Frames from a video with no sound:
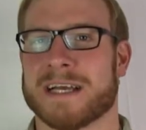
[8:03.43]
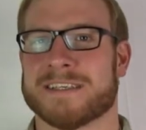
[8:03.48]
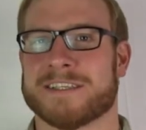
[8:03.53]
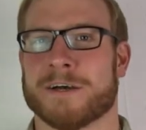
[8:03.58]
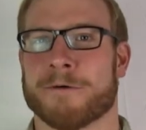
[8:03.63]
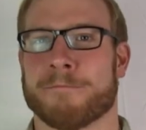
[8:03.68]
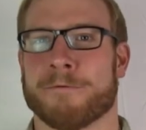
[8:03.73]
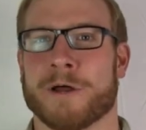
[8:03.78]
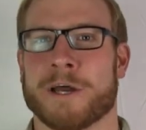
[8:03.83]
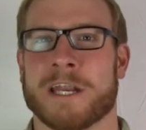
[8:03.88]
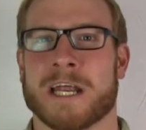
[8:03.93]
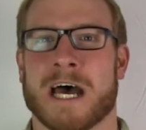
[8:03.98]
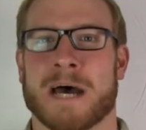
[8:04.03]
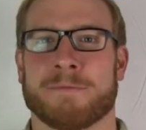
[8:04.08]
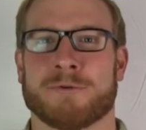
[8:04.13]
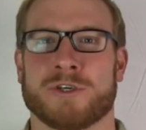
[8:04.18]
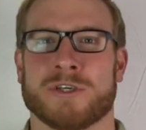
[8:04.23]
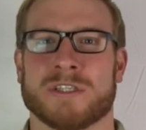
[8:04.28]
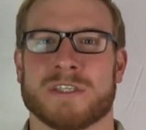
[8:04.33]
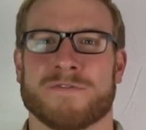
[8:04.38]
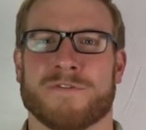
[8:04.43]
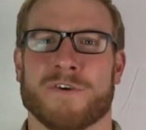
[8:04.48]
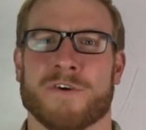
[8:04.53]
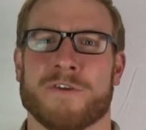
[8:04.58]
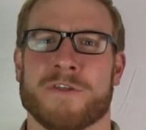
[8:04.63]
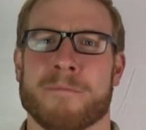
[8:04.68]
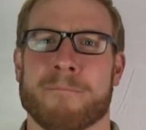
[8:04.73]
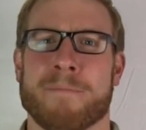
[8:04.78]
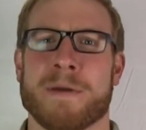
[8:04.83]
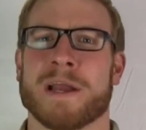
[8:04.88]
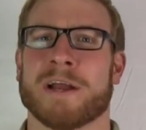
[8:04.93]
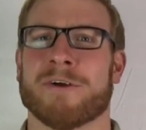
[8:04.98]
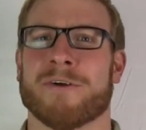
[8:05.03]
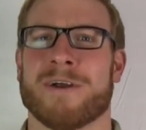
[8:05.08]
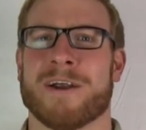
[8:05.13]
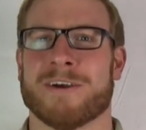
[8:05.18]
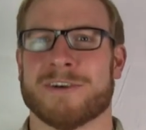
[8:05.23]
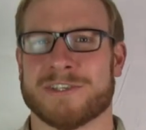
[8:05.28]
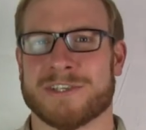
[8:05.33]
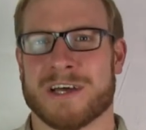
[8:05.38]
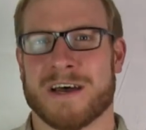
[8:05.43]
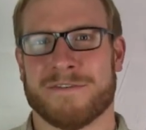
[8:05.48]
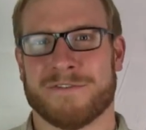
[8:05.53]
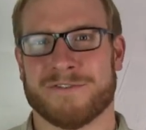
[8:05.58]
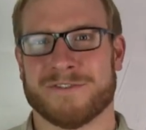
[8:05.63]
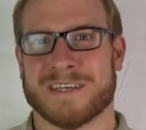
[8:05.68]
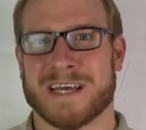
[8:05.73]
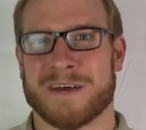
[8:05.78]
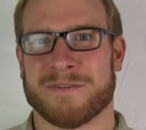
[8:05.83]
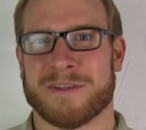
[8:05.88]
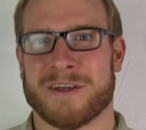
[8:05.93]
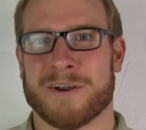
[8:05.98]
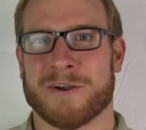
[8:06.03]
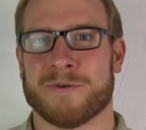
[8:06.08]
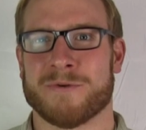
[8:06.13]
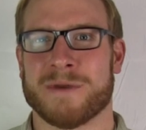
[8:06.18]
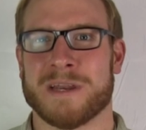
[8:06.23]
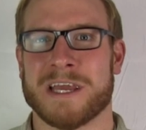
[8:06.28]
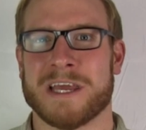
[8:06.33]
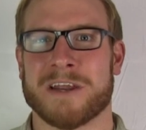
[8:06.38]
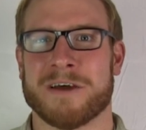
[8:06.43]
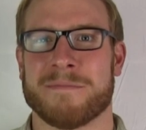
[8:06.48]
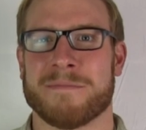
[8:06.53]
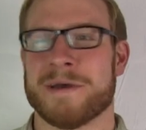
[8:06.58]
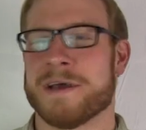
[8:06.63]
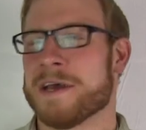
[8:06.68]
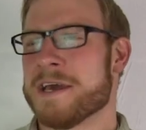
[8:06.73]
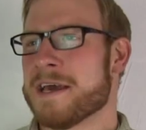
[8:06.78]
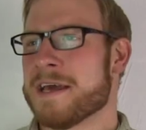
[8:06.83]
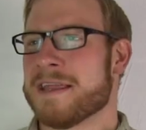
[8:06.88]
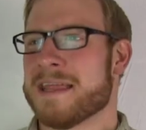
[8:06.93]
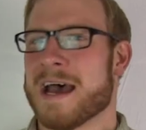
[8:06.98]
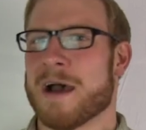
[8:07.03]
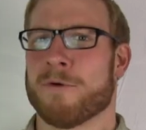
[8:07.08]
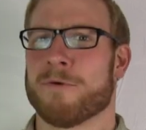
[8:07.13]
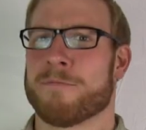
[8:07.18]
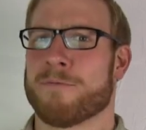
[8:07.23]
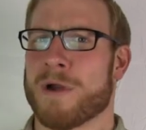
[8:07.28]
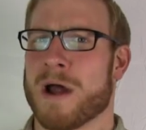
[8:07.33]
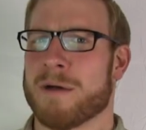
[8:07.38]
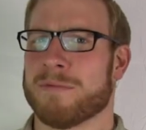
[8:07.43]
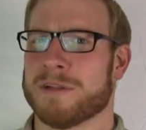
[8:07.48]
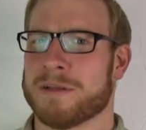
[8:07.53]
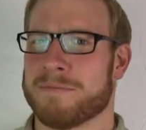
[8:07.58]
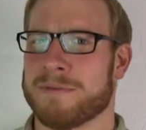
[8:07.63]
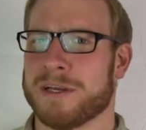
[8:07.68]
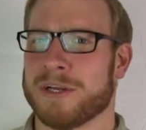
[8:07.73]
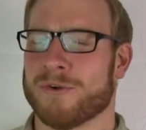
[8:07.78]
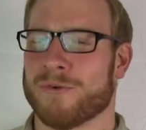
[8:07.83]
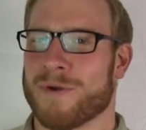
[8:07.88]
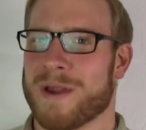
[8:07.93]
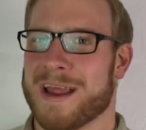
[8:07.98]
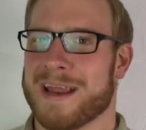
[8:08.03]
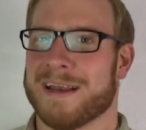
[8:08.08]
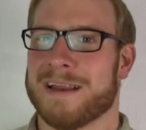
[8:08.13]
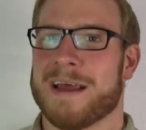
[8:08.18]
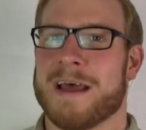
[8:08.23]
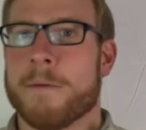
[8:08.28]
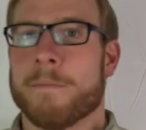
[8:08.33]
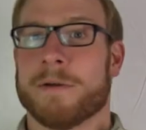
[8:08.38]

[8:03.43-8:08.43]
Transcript: XL plate options for the bigger airsofters out there who need them, that would probably be great.